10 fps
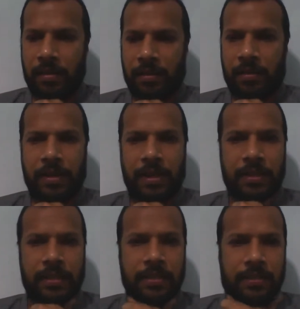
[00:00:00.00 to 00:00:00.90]
All
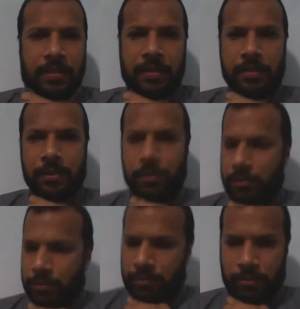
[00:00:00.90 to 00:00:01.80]
right.
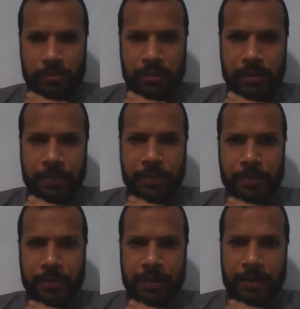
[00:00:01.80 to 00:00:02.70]
So there we go.